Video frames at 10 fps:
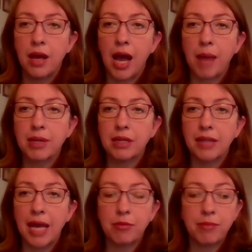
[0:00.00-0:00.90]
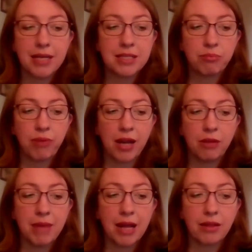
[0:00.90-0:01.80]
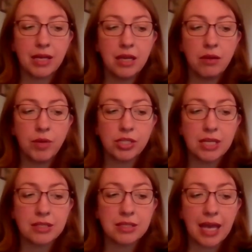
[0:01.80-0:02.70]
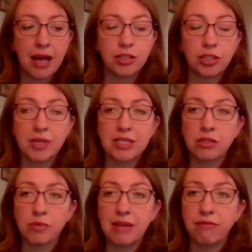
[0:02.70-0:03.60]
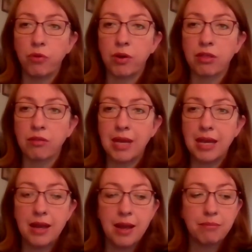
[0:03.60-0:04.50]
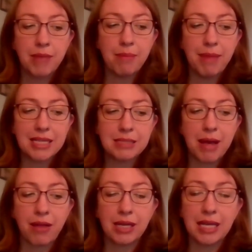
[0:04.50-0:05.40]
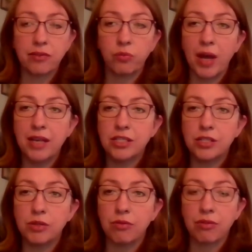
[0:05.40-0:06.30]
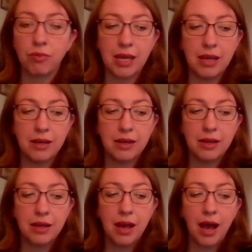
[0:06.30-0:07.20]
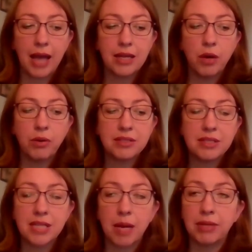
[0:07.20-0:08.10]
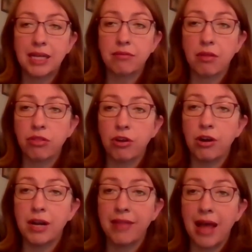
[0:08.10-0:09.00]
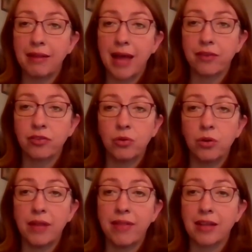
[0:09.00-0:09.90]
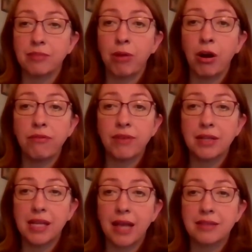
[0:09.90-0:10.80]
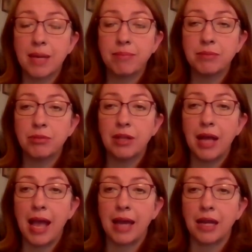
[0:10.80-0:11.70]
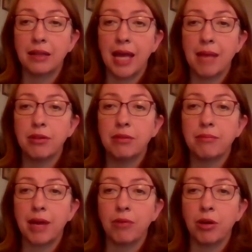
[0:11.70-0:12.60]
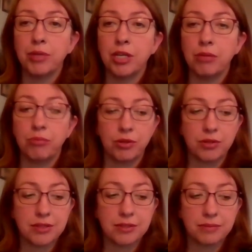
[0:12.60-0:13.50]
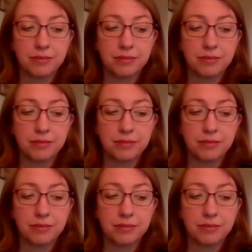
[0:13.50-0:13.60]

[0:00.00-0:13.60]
I'm going to label my soprano melody, which is scale degrees 3, 4, 3. My bass melody is 1, 2, 3. I notice the doubling of the third in that last chord, and that's perfectly acceptable, and I label my Roman numerals.